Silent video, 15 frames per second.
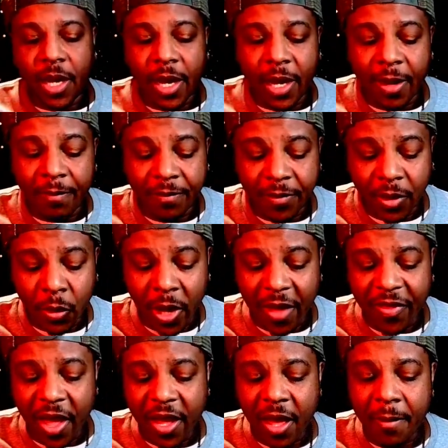Um, you
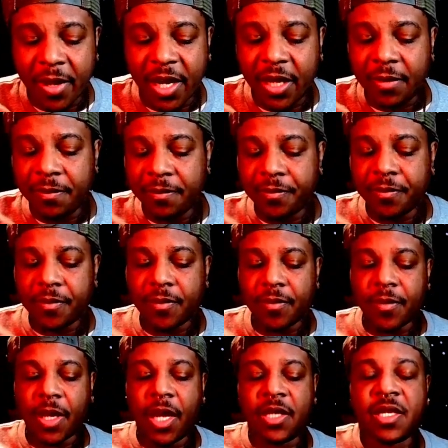got that coming in.
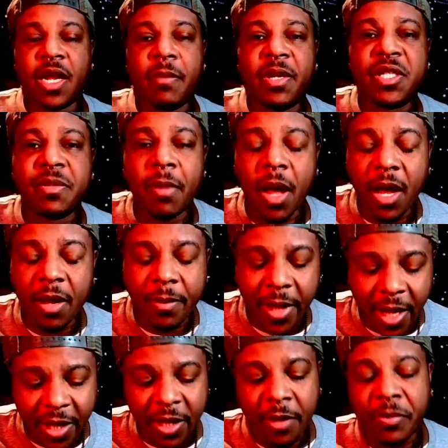It's going to be small,
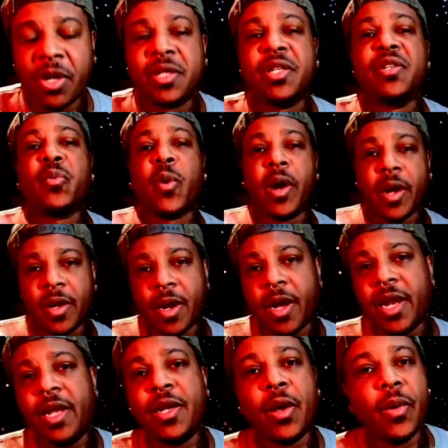but your person's working
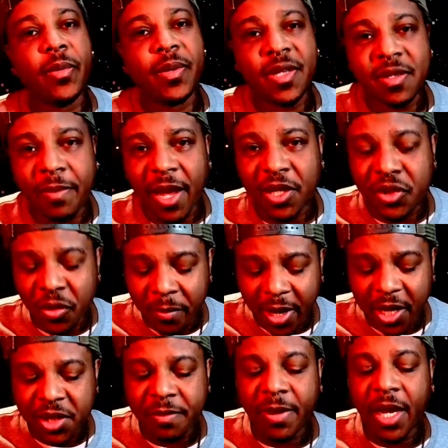on it. Don't expect too
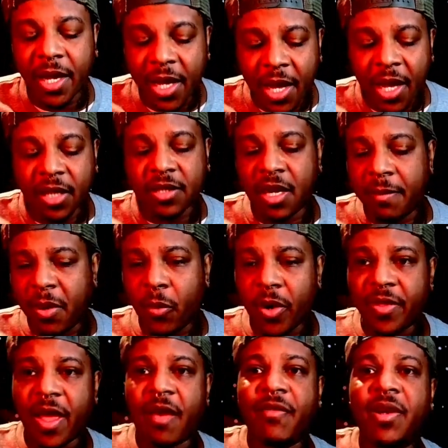much, but it's going to be
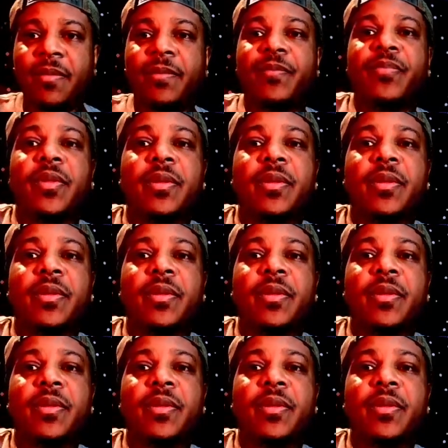worth having.